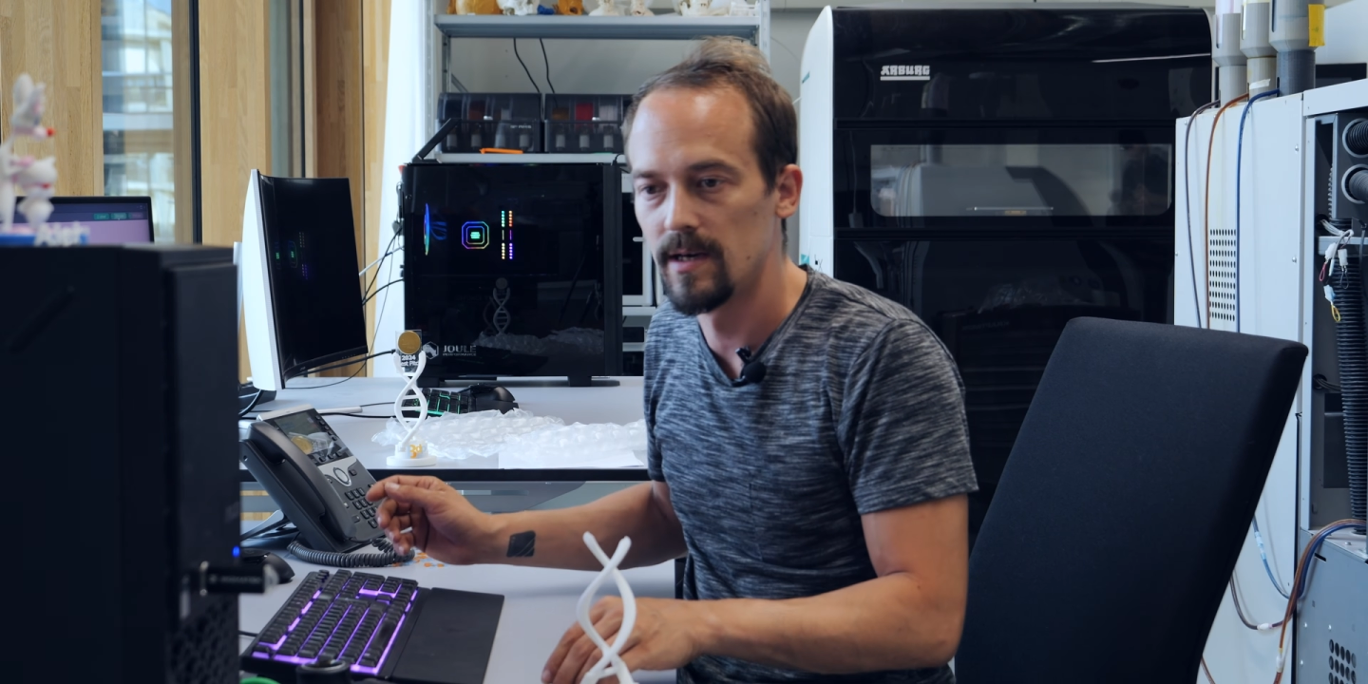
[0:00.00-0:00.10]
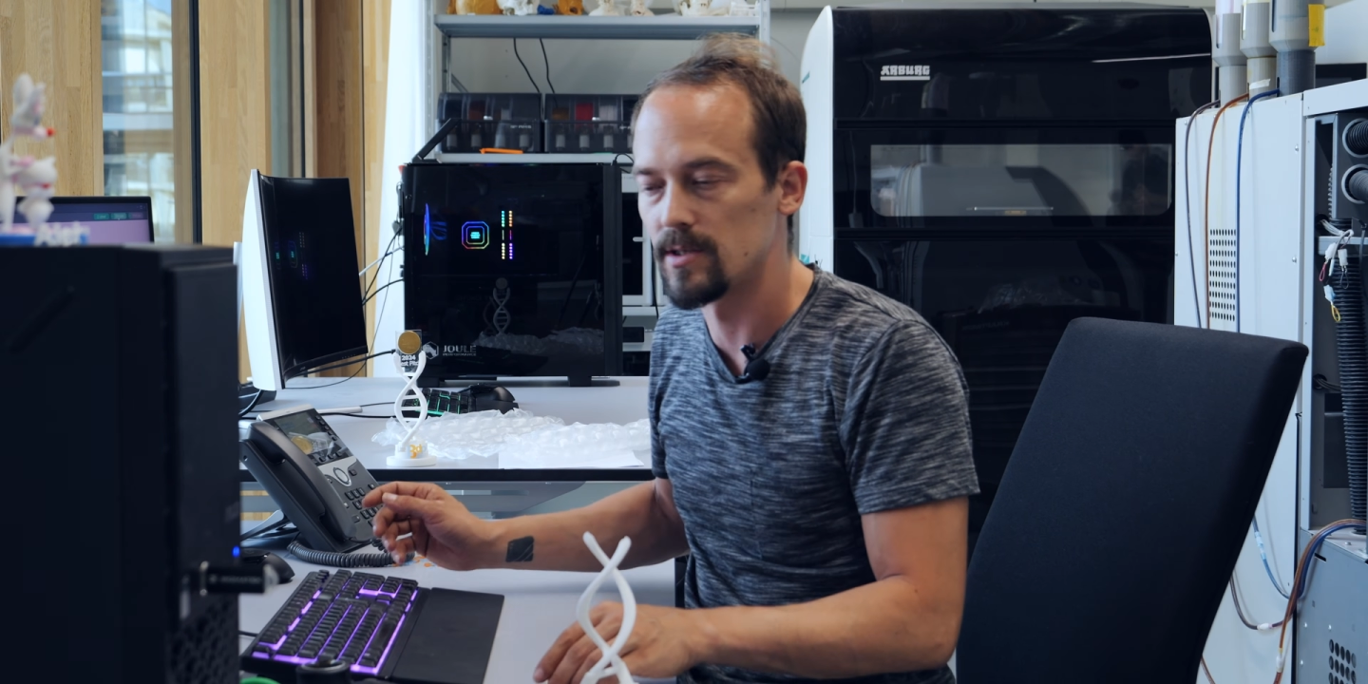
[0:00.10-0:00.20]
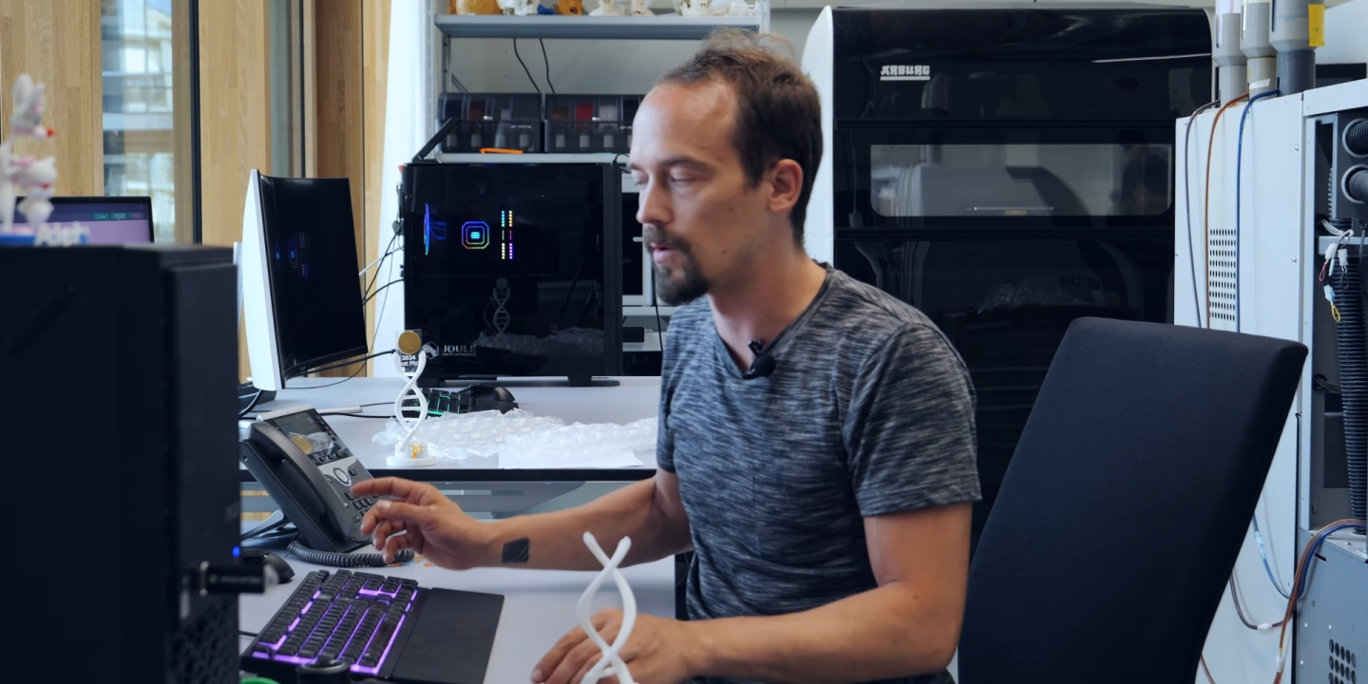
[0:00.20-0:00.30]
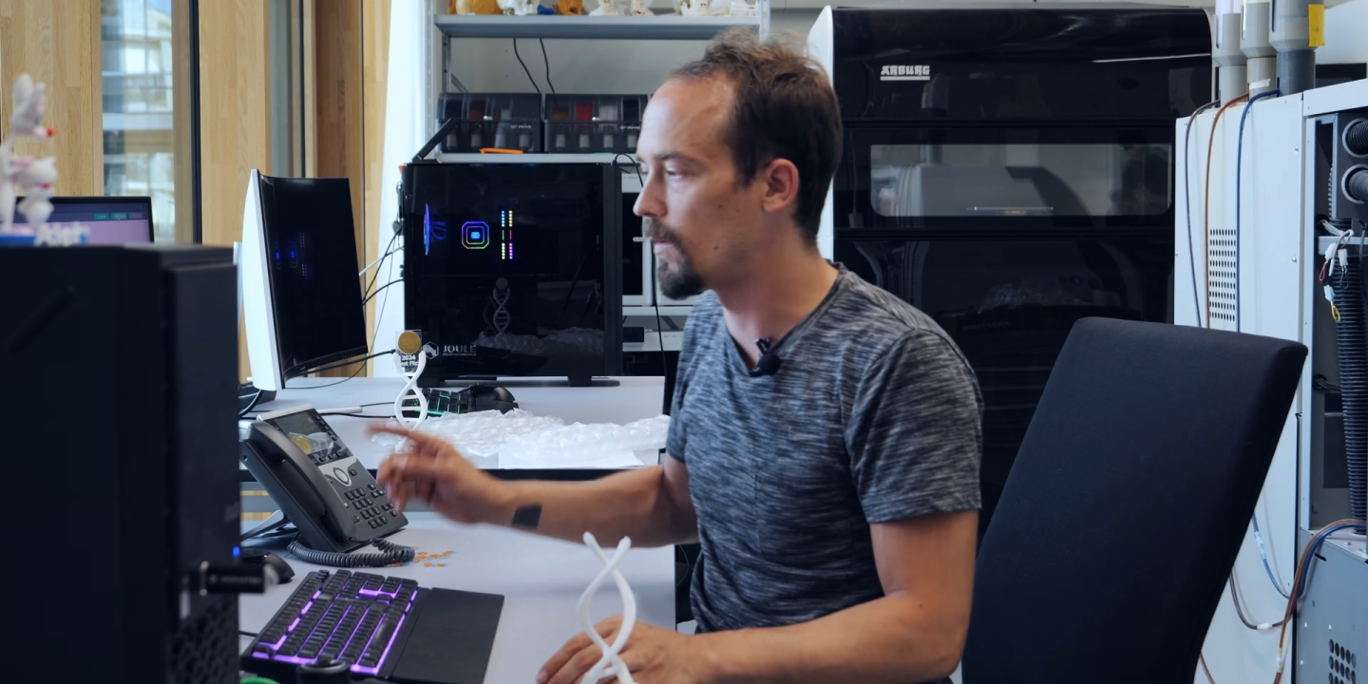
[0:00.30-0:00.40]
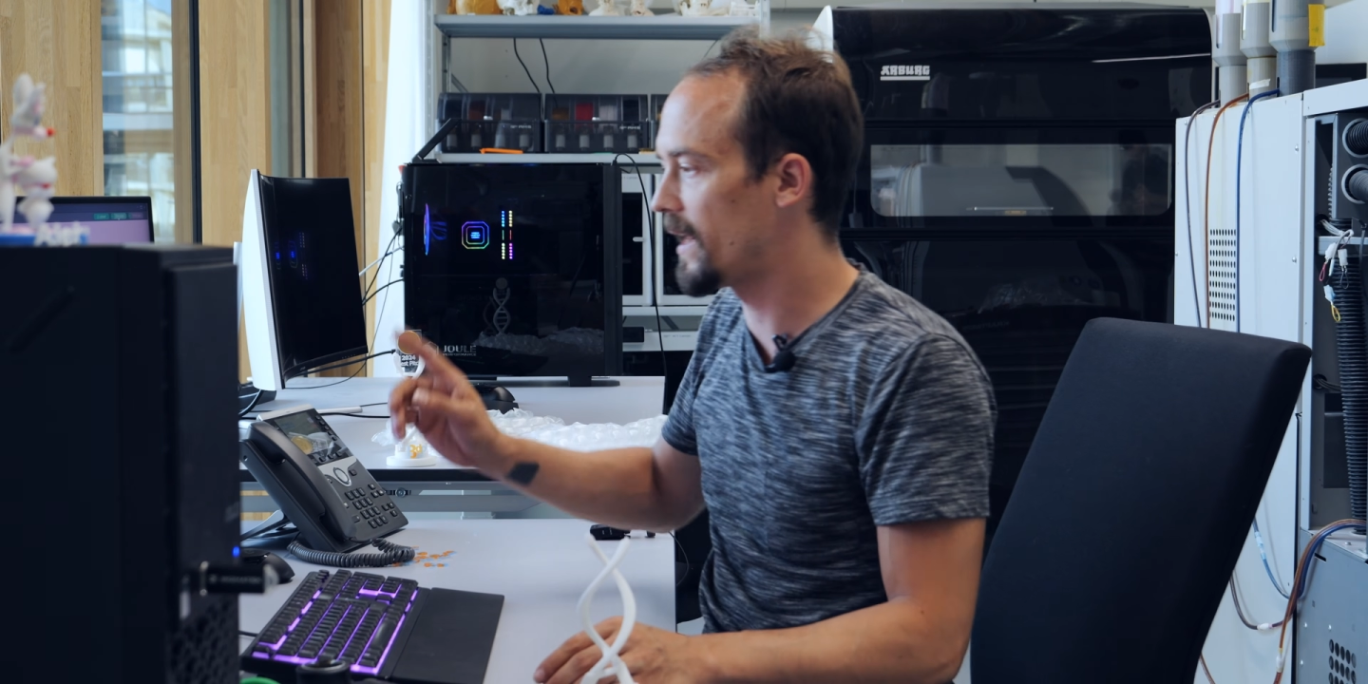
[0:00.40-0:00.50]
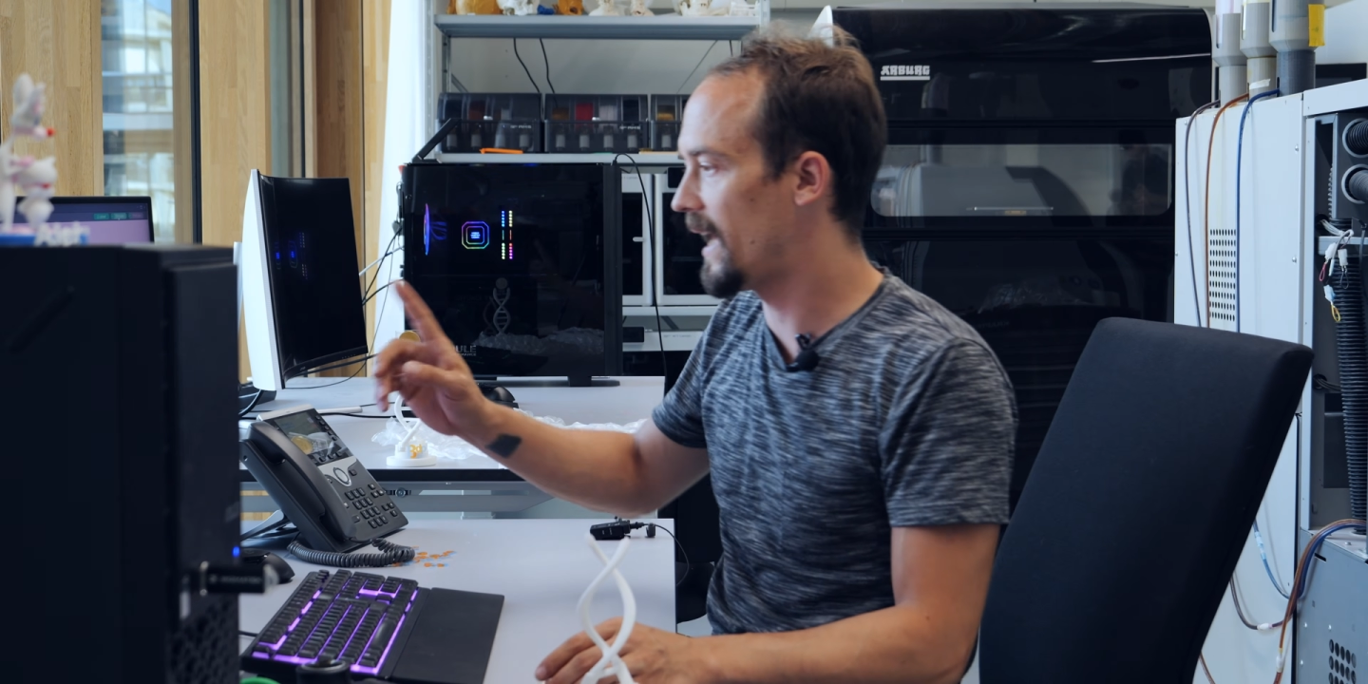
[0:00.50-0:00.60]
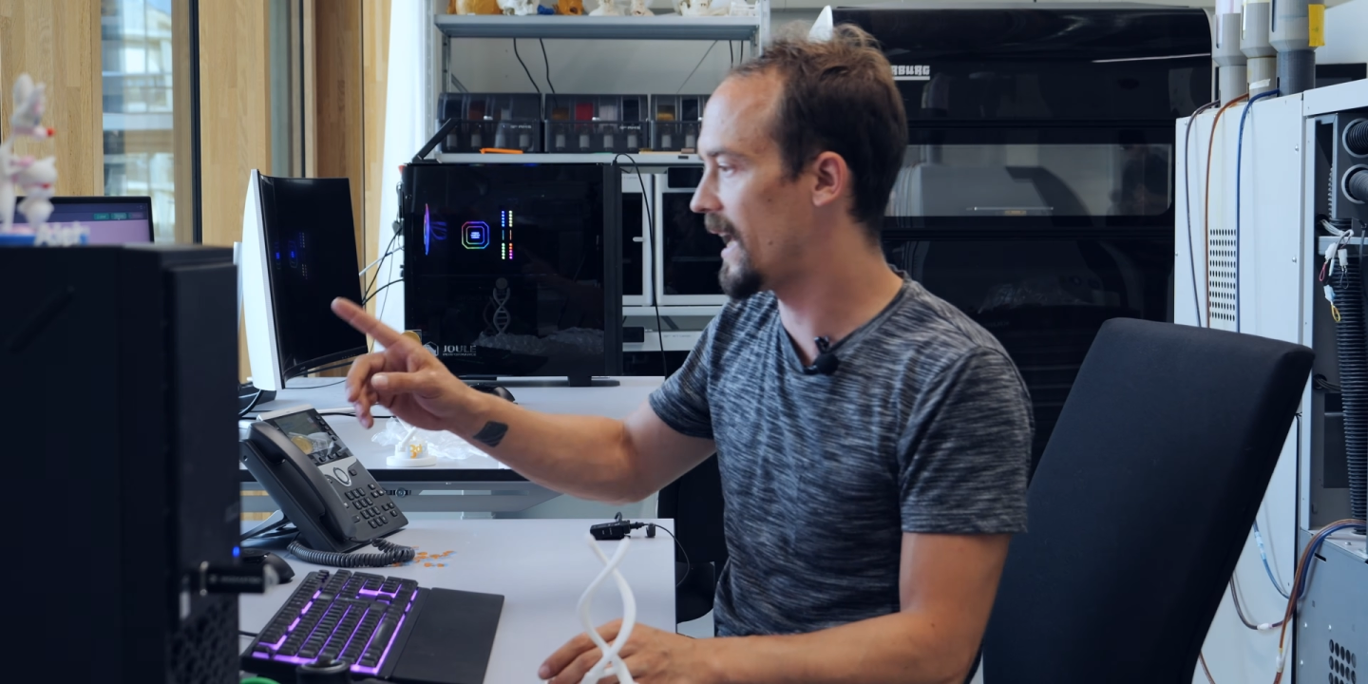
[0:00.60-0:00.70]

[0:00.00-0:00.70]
So what I